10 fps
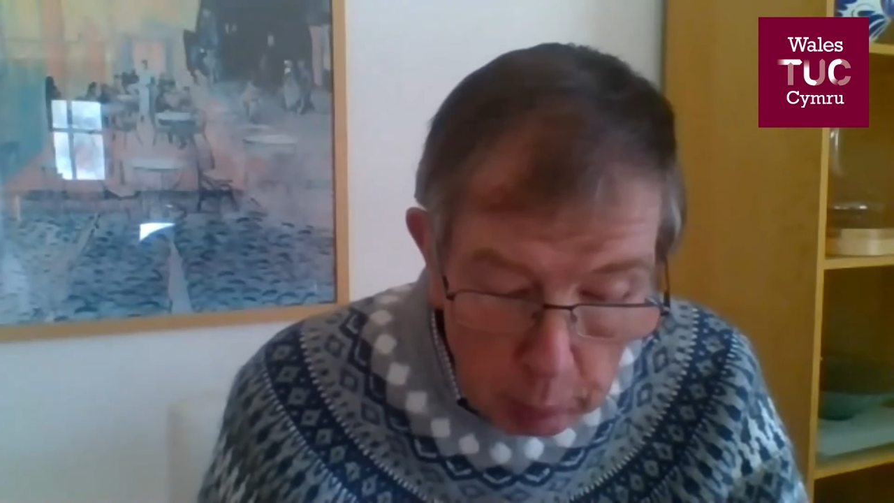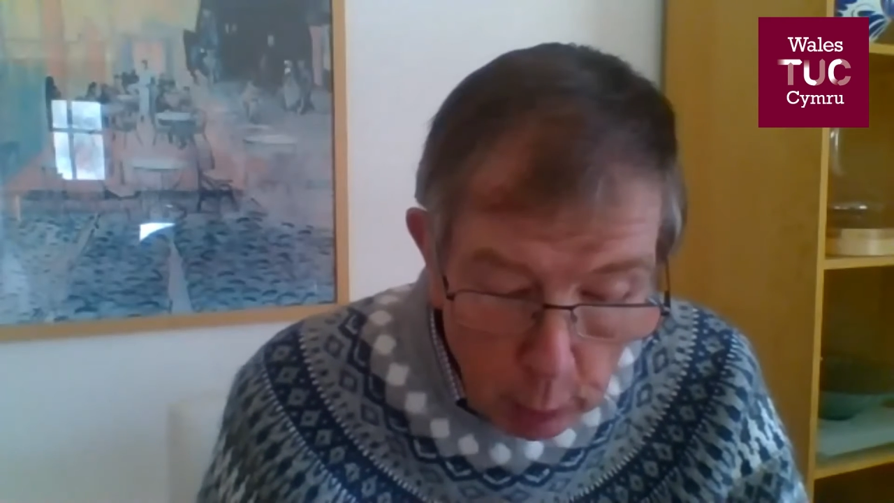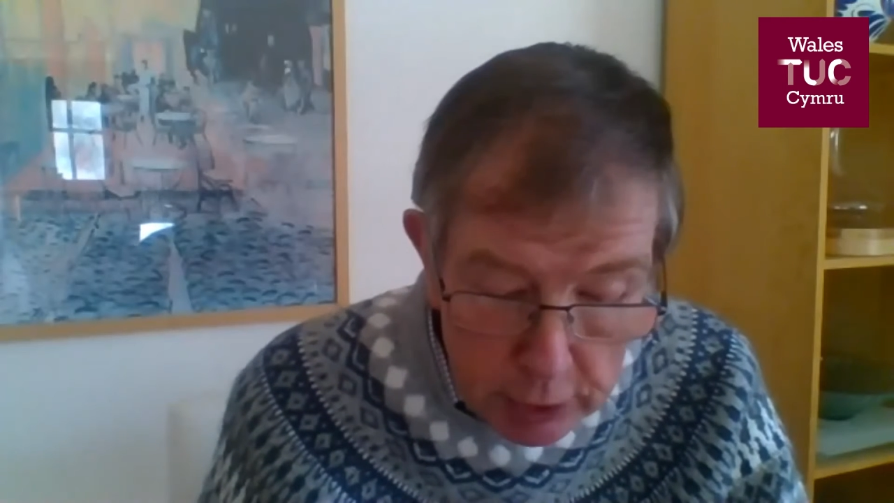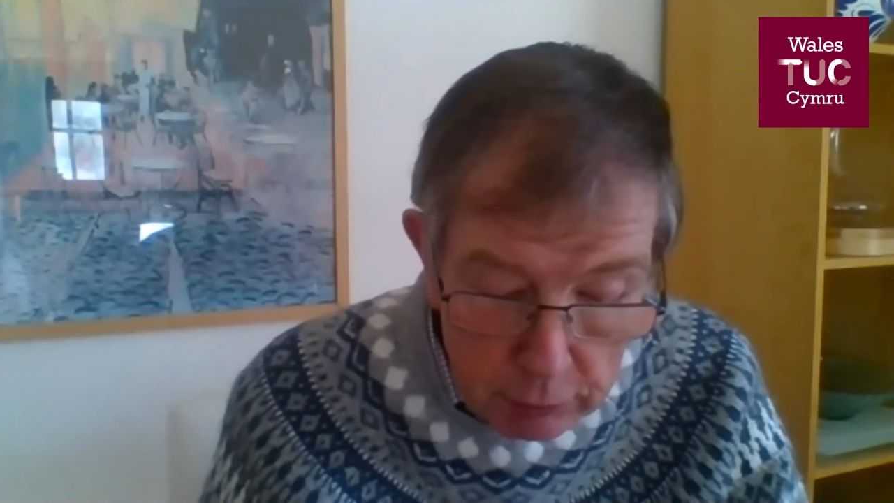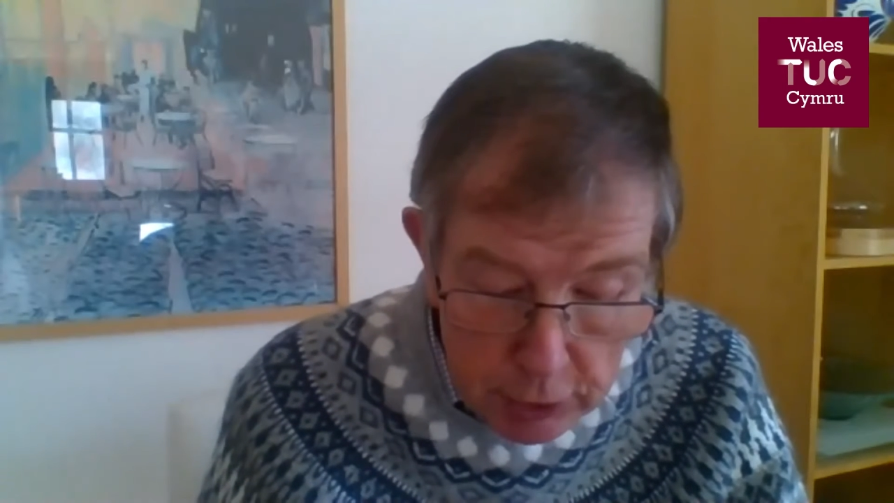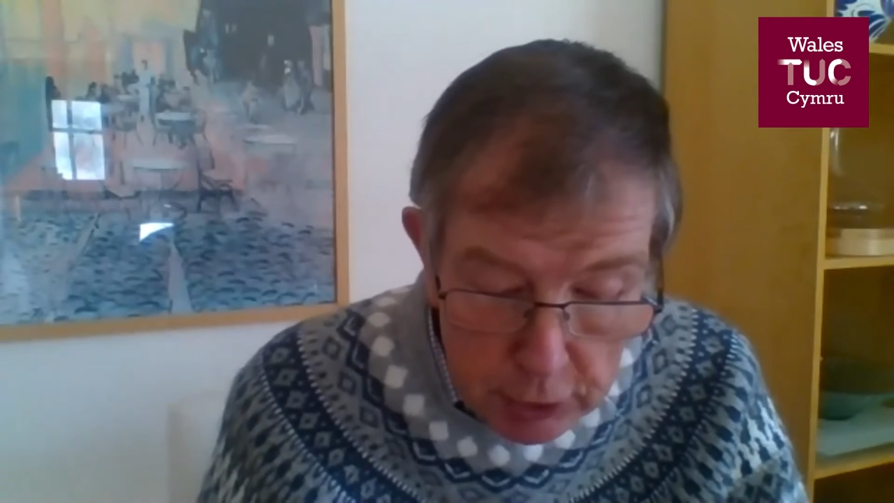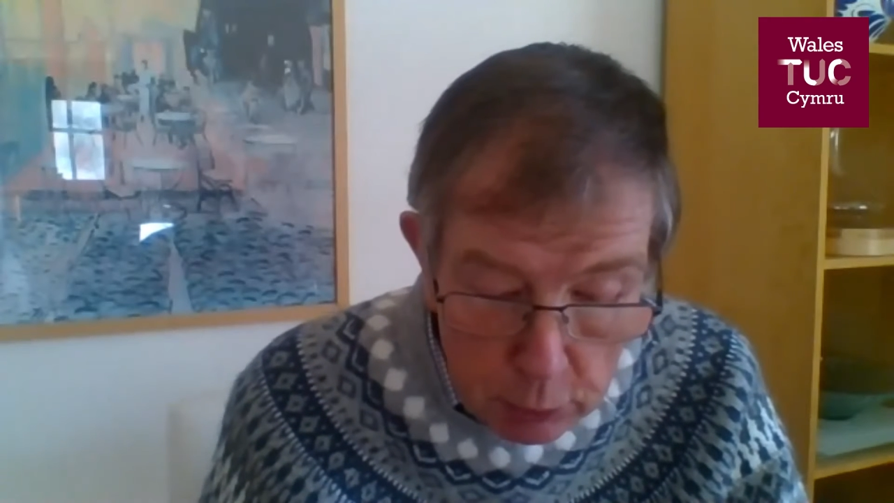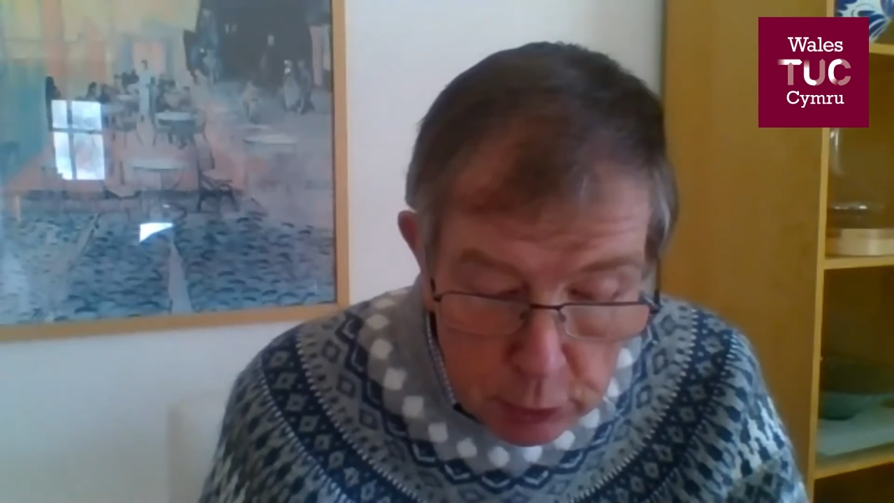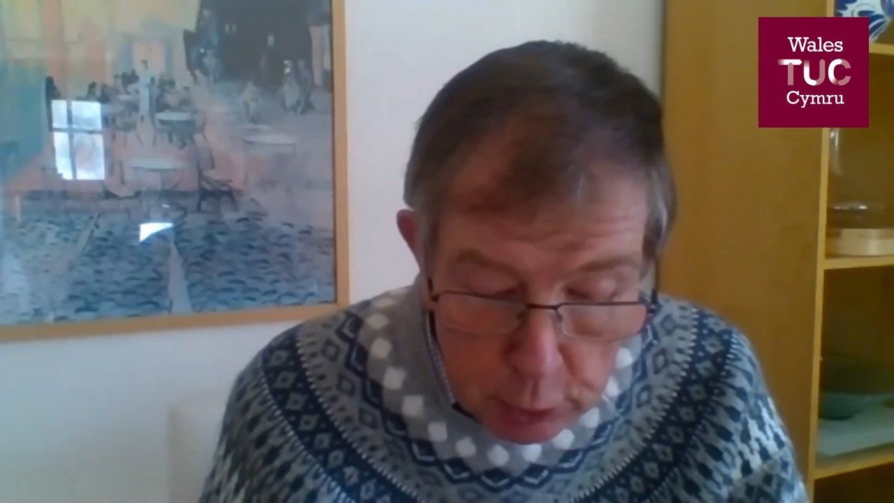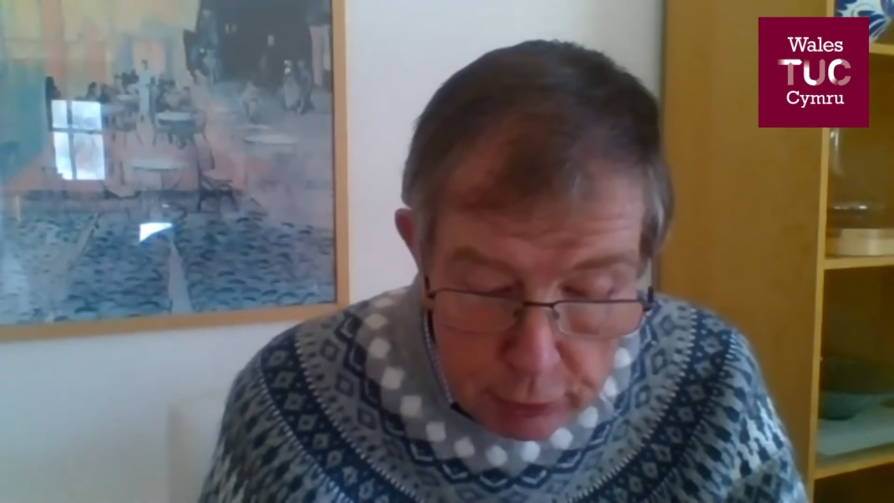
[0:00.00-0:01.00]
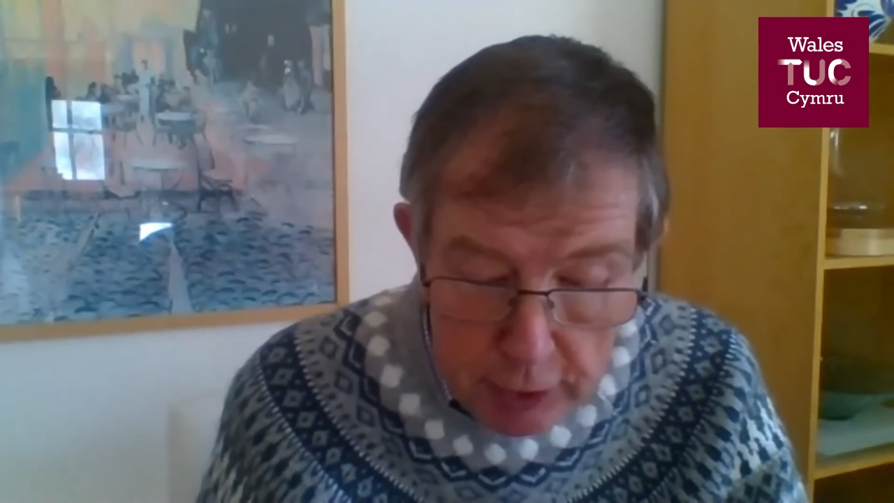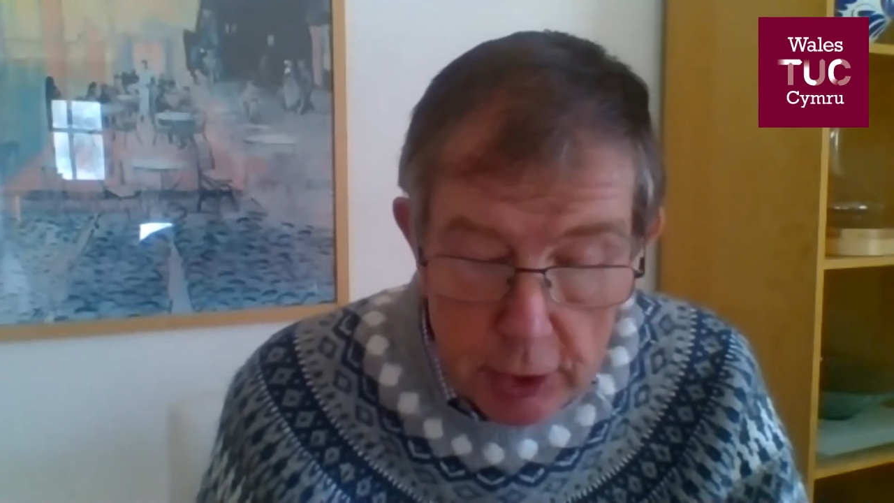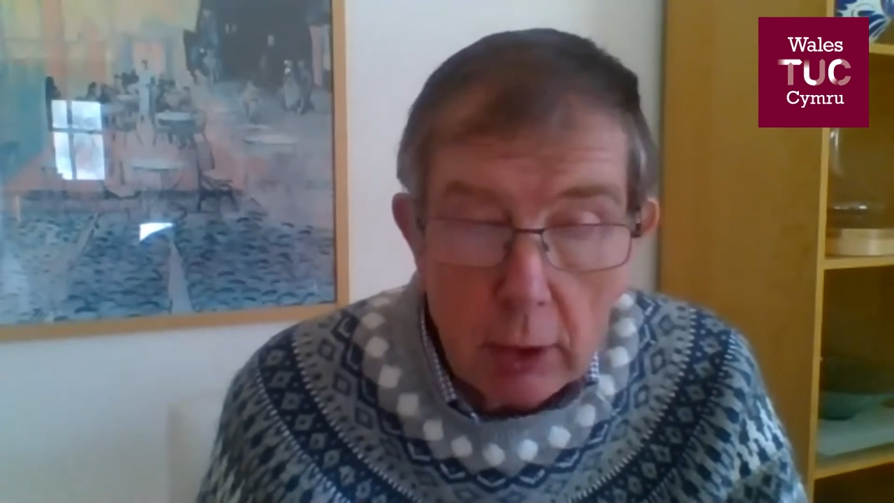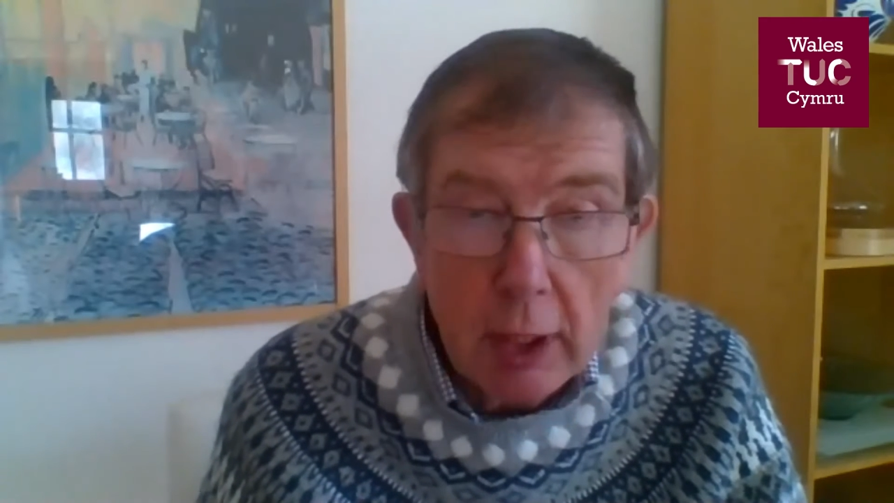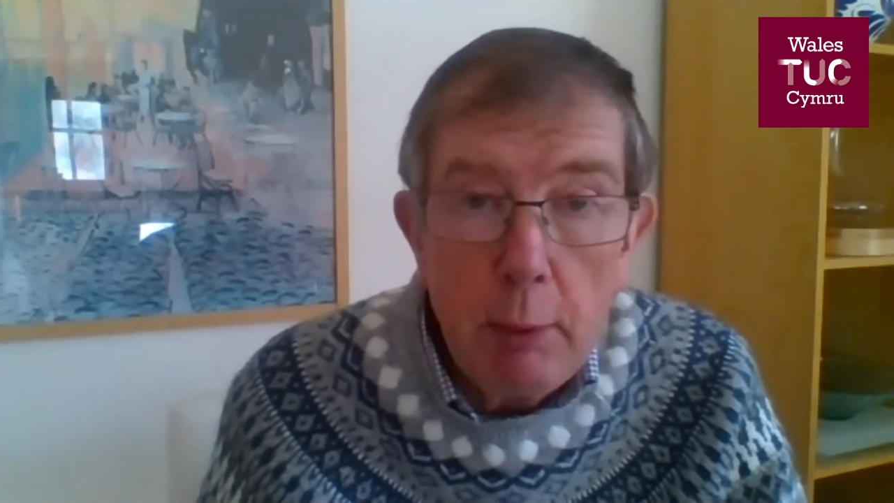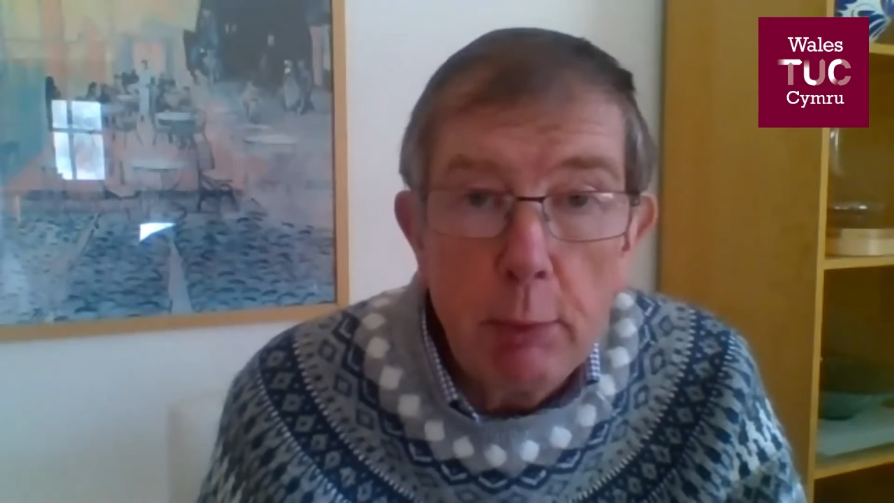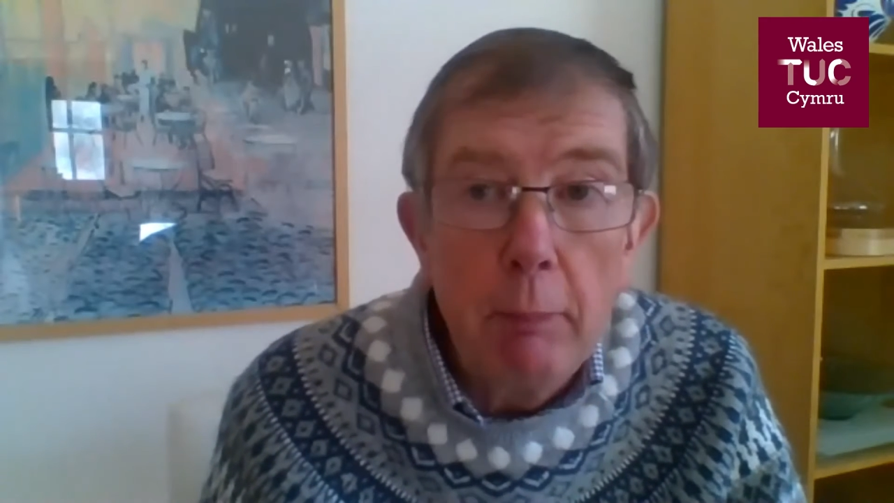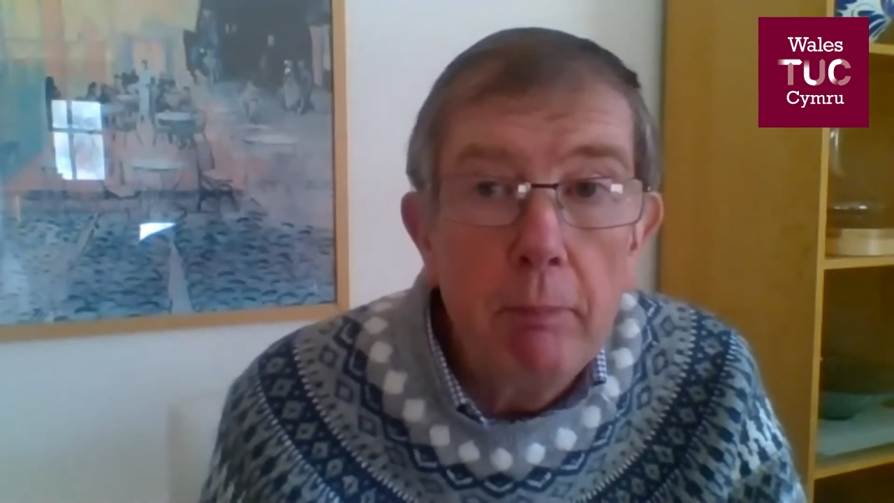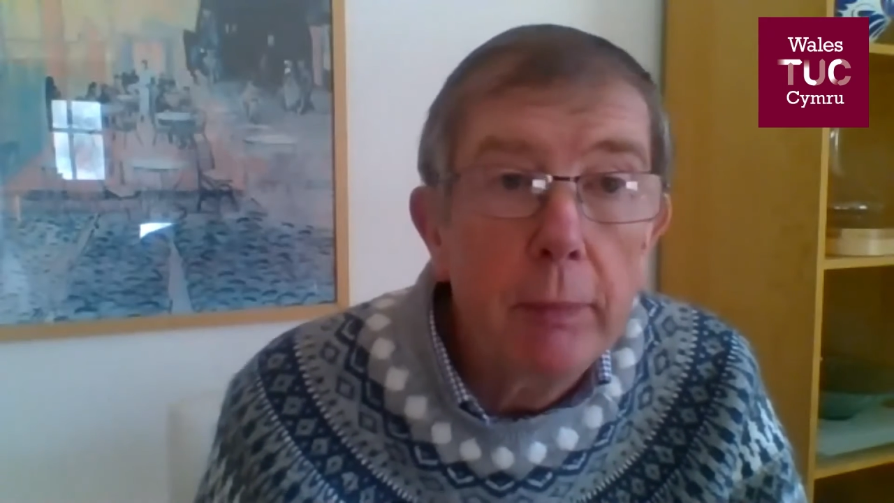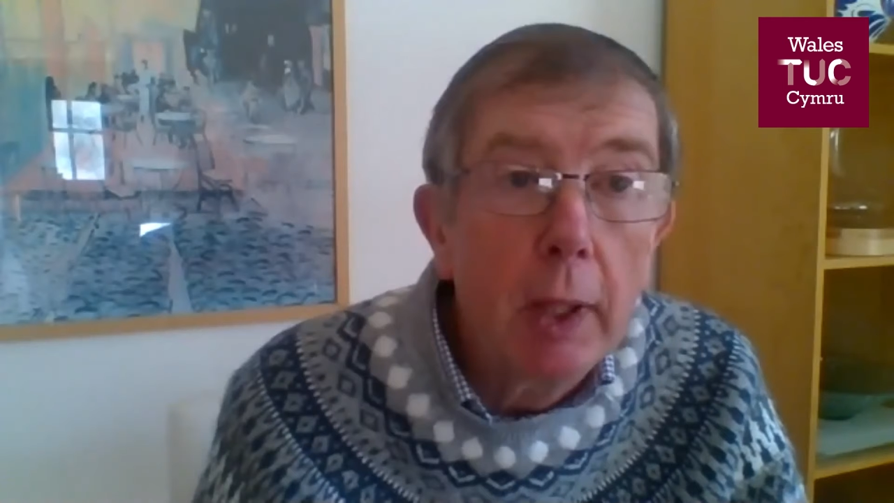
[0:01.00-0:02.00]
most of us don't do physical labor,